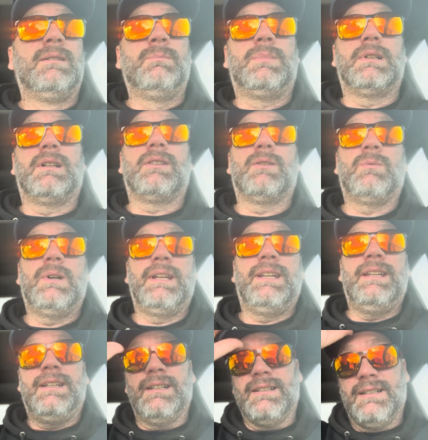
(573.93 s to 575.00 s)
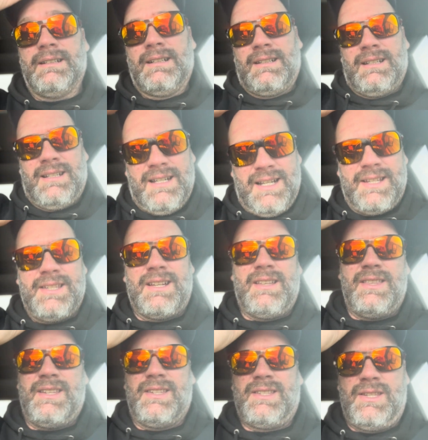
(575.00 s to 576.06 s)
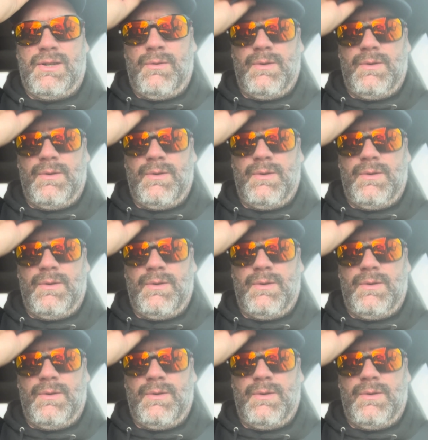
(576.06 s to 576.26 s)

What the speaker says: but on the way here, I saw these 2